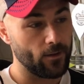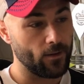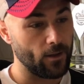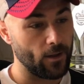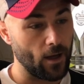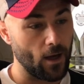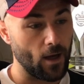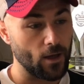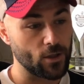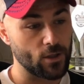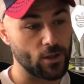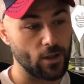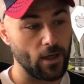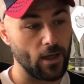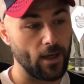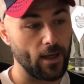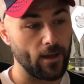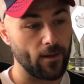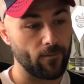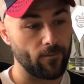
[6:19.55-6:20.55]
last
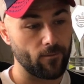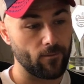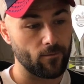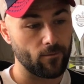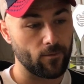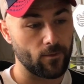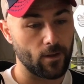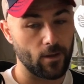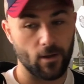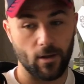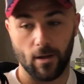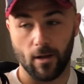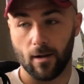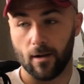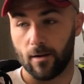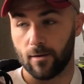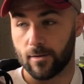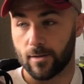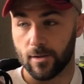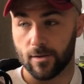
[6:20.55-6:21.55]
year, the
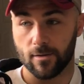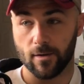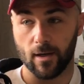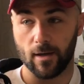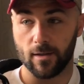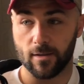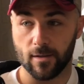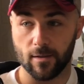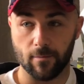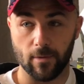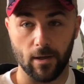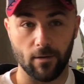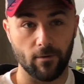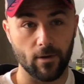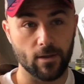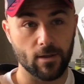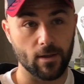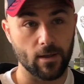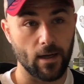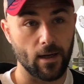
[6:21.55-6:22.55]
closest trainer to me,
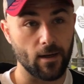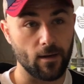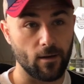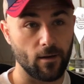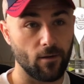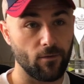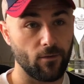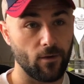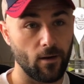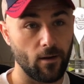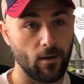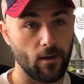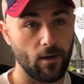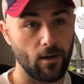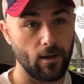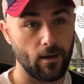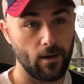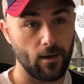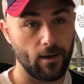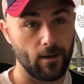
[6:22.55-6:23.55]
Richard Allen, and I
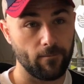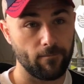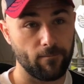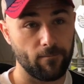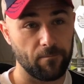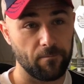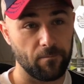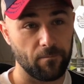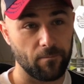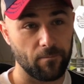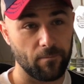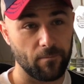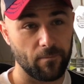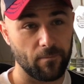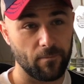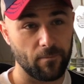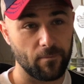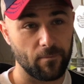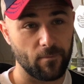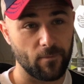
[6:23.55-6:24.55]
finally
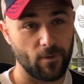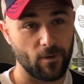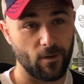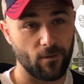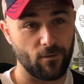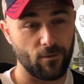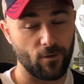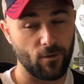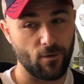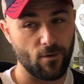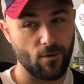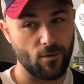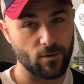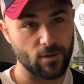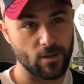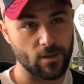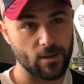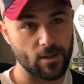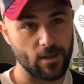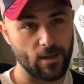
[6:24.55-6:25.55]
got four
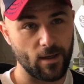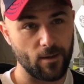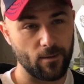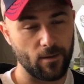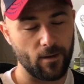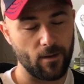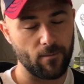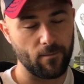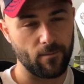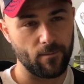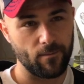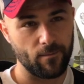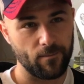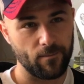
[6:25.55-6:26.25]
horses in there with him.